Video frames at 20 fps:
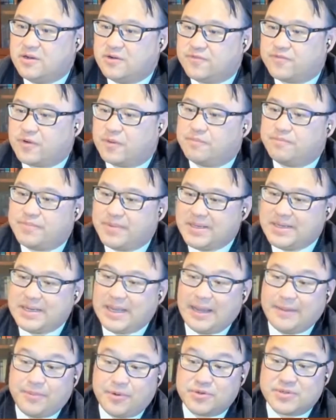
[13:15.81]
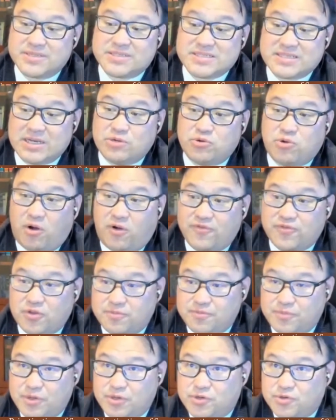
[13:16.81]
from being able to sell off the
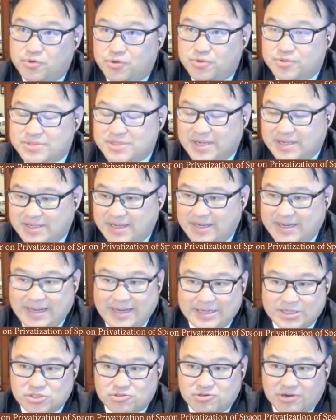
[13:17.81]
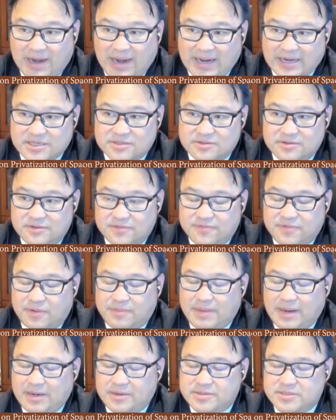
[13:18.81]
minerals that they extract
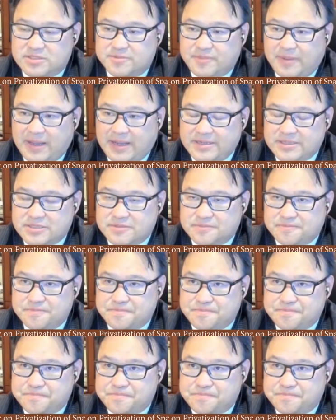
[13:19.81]
from outer space.